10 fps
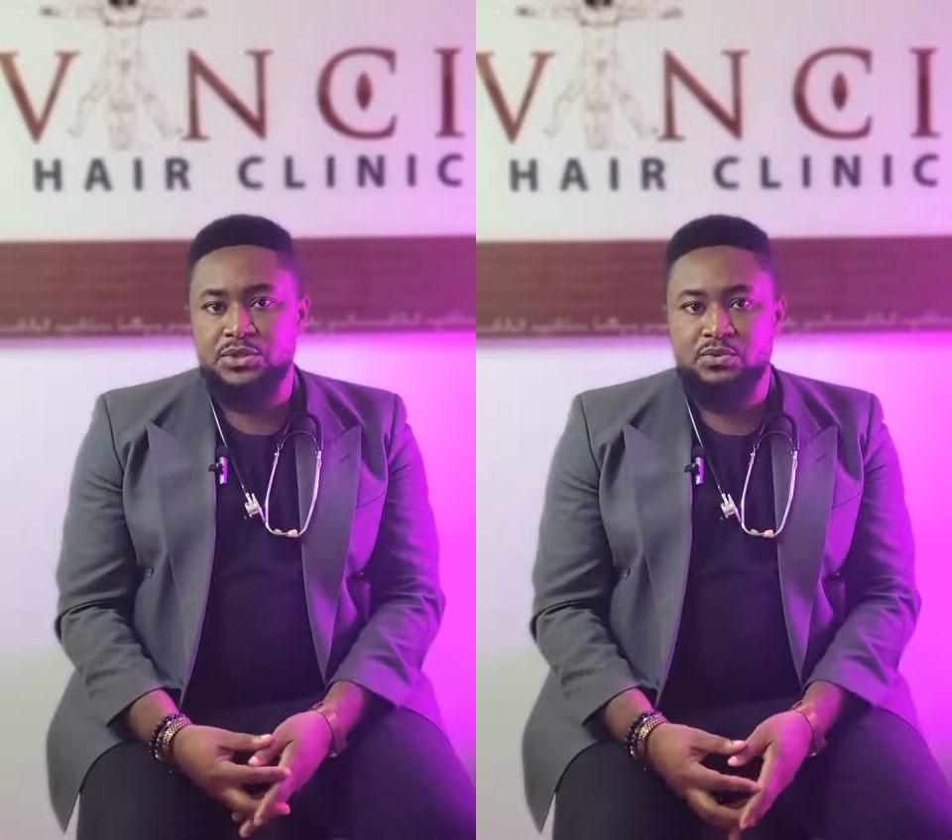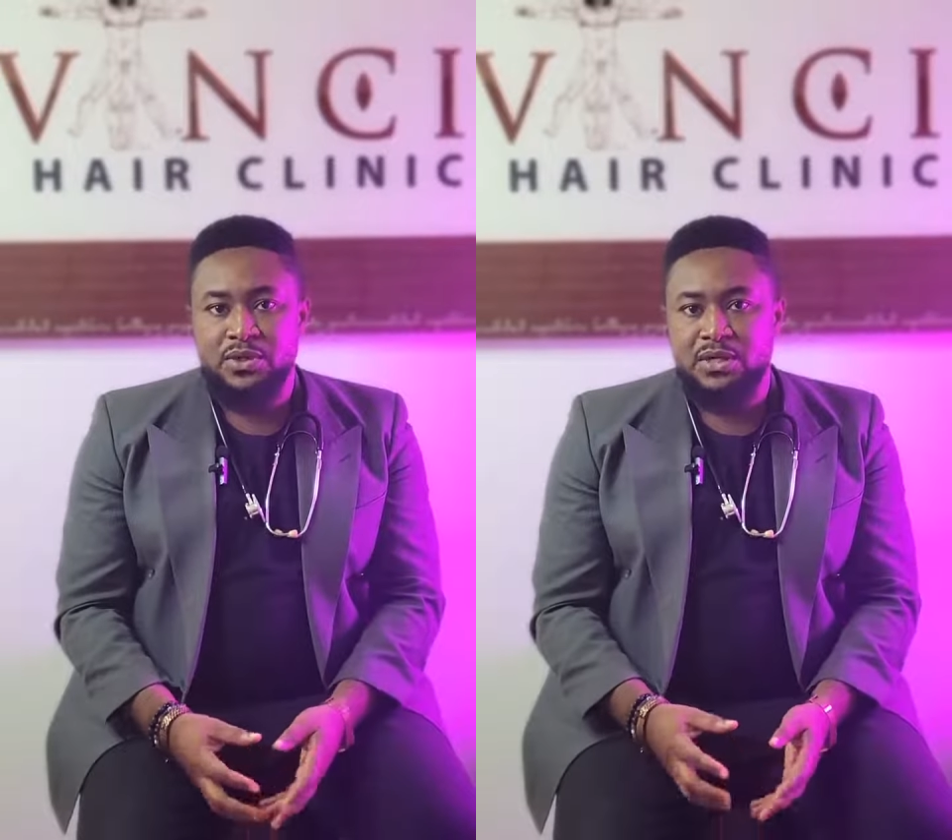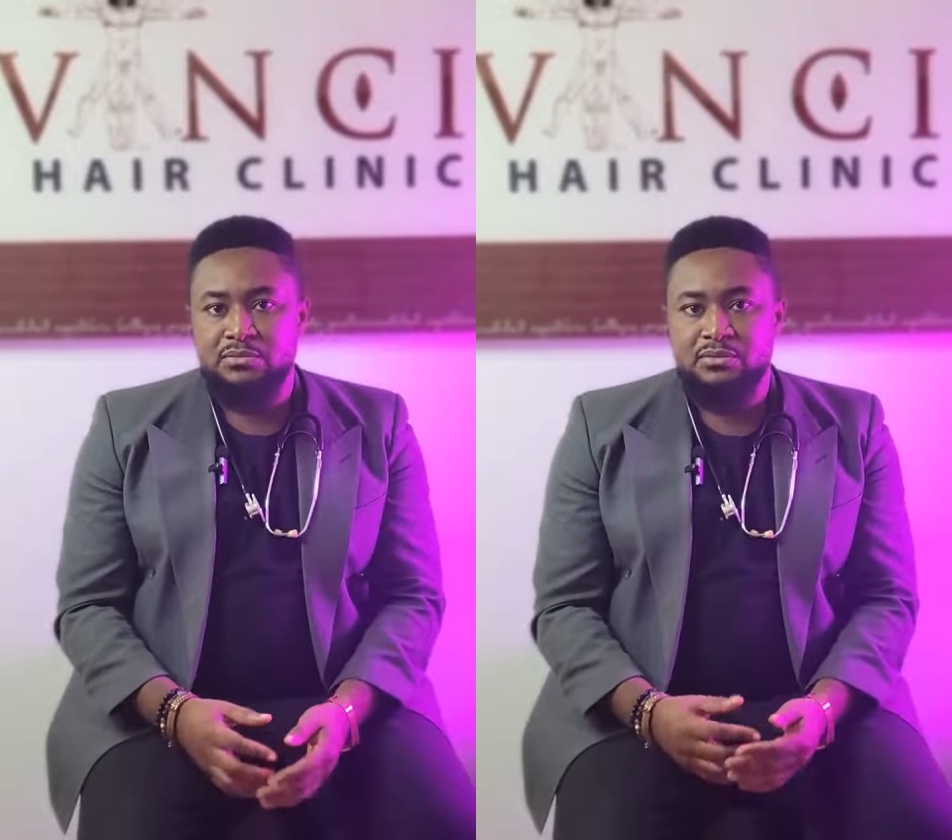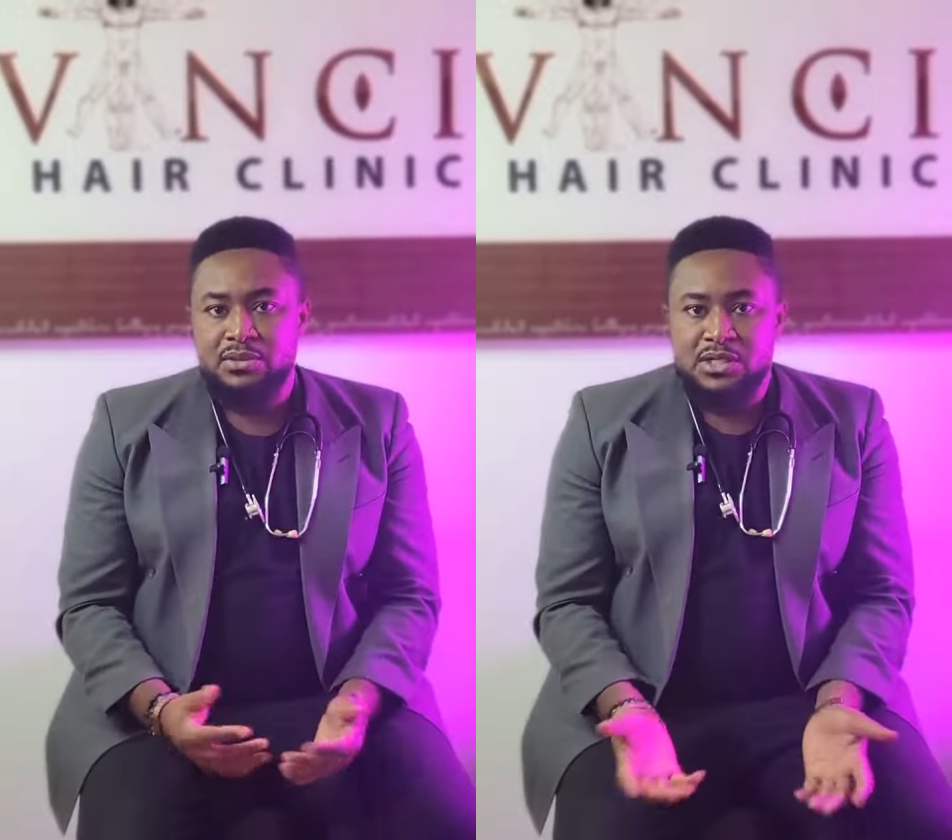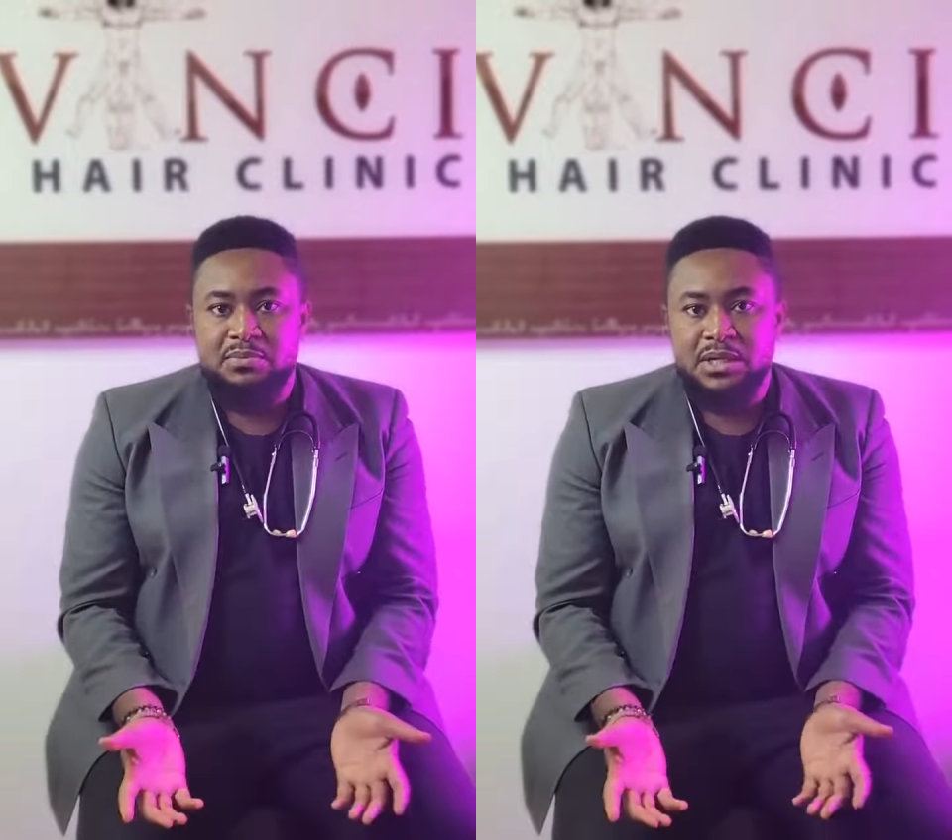we
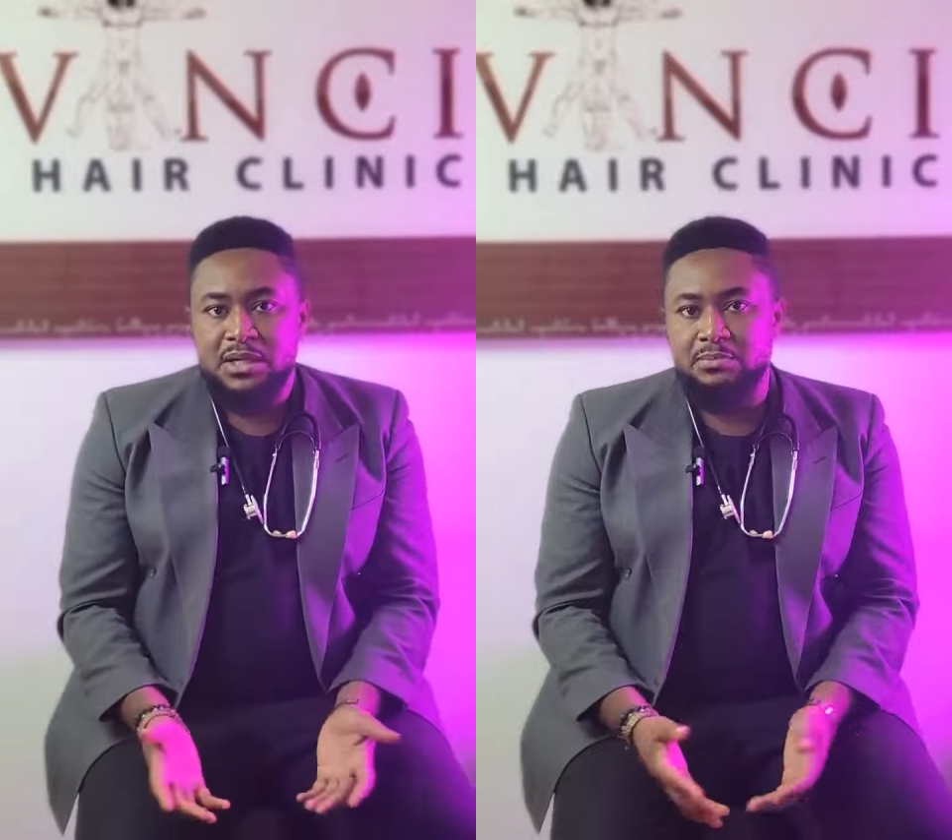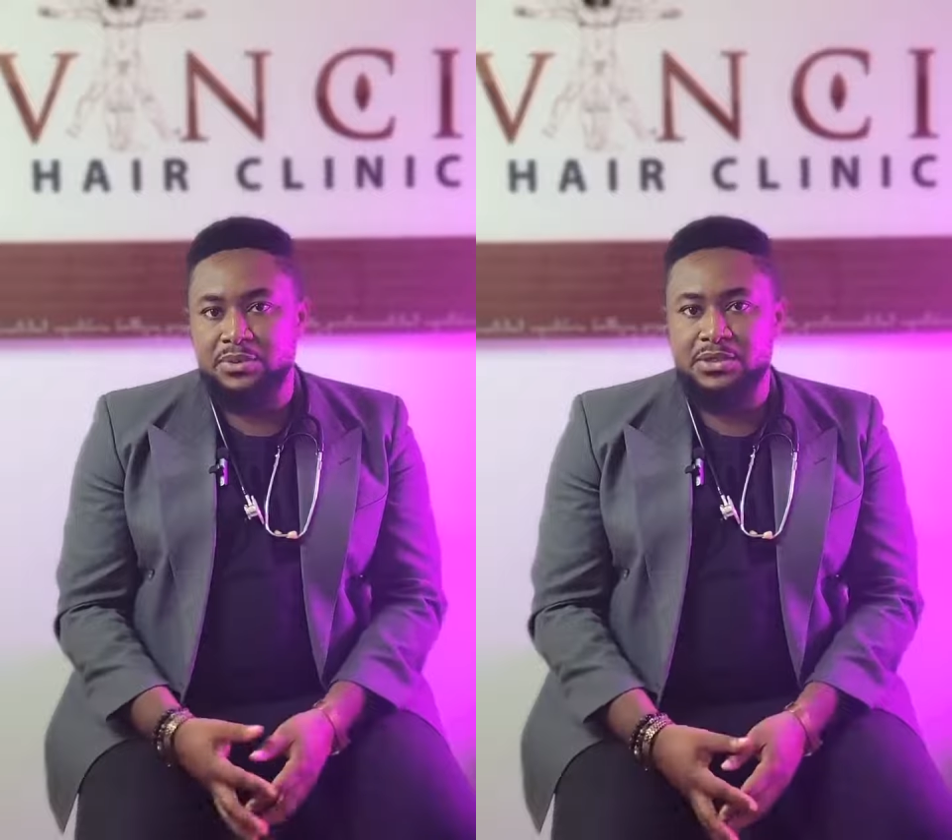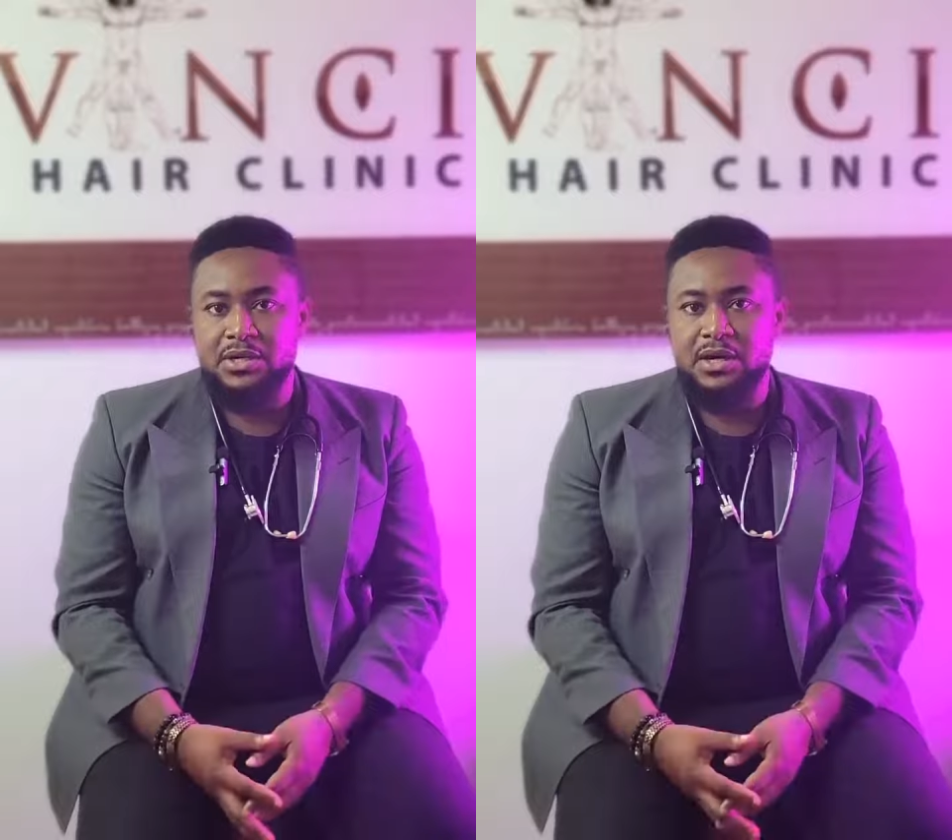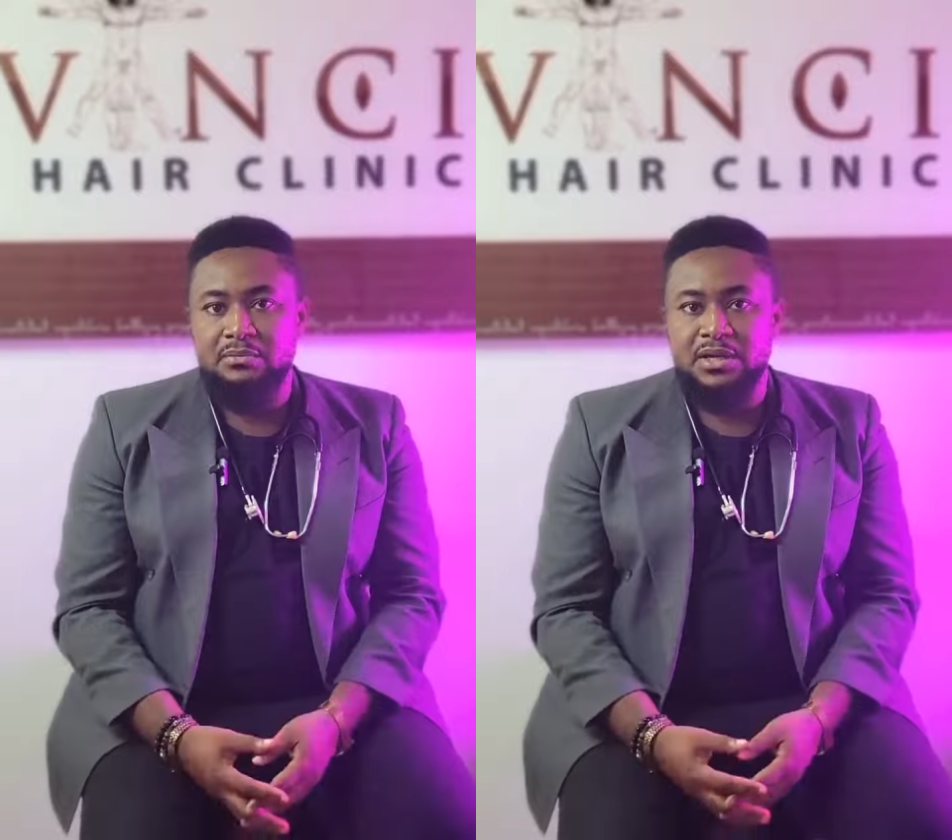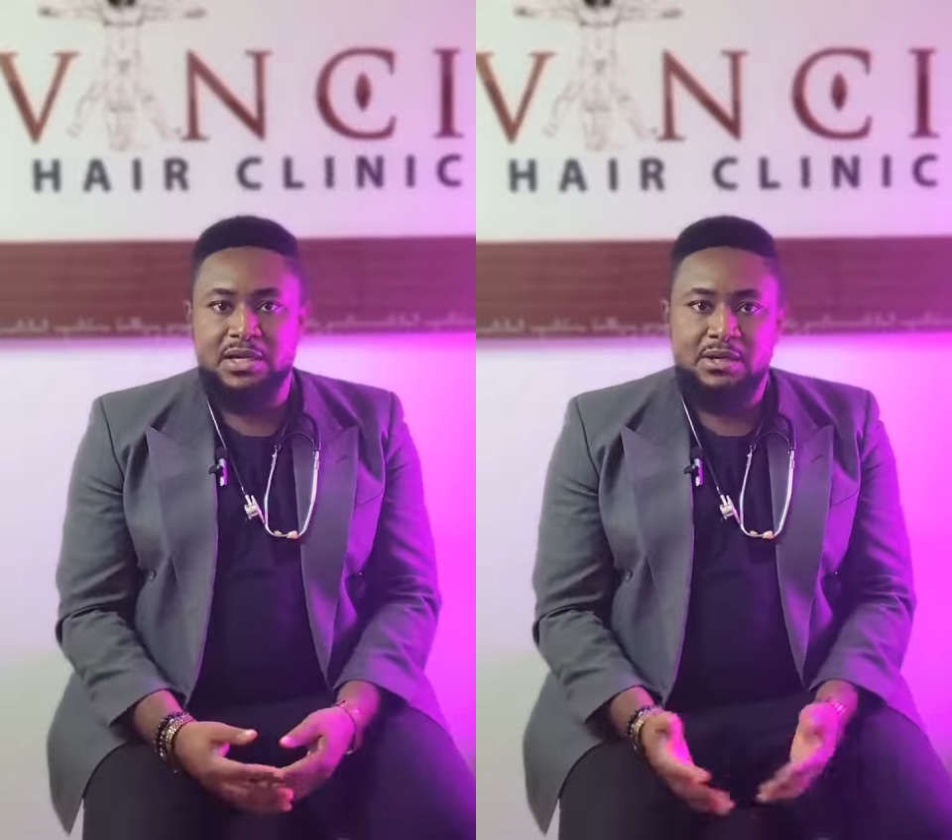typically prescribe like a